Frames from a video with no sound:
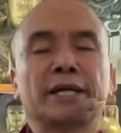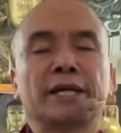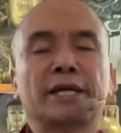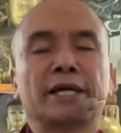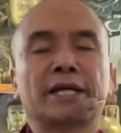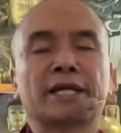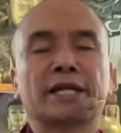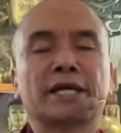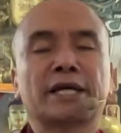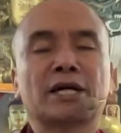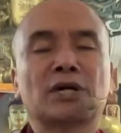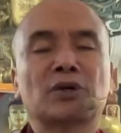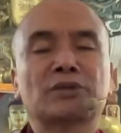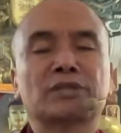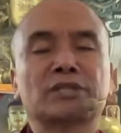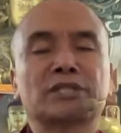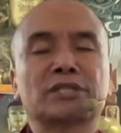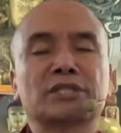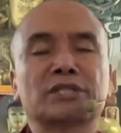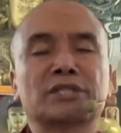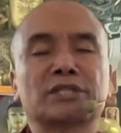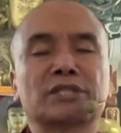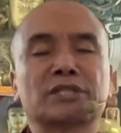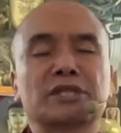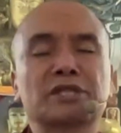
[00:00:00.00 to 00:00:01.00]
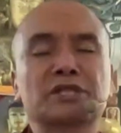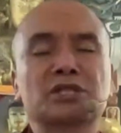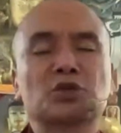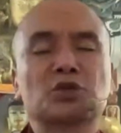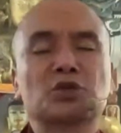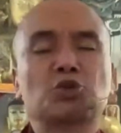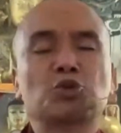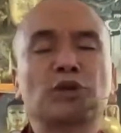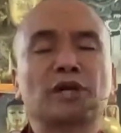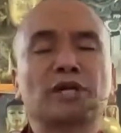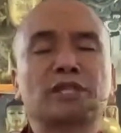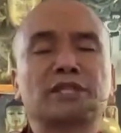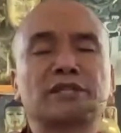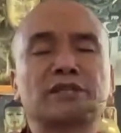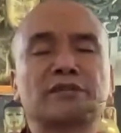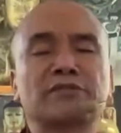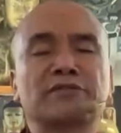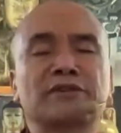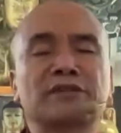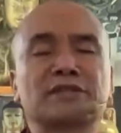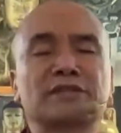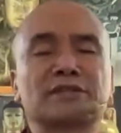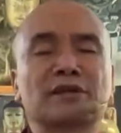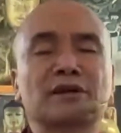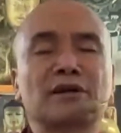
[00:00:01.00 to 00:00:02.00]
And how this person who
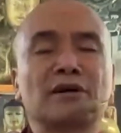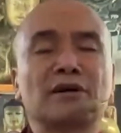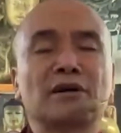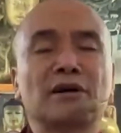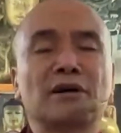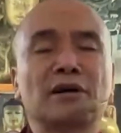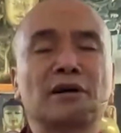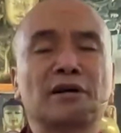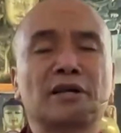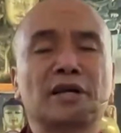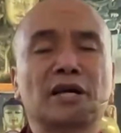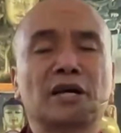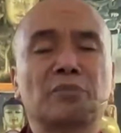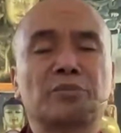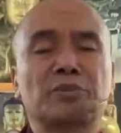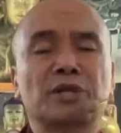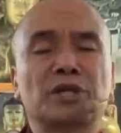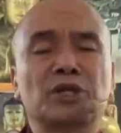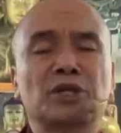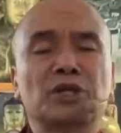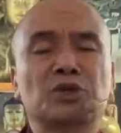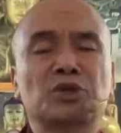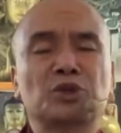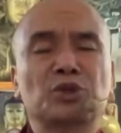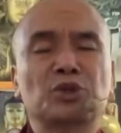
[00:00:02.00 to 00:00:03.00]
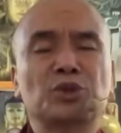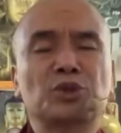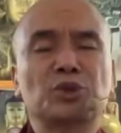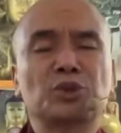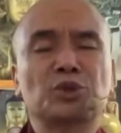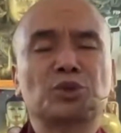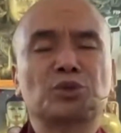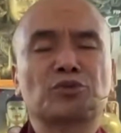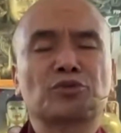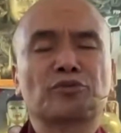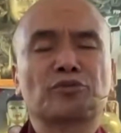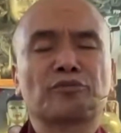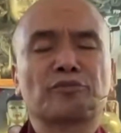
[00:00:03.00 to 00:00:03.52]
identifies I appear to you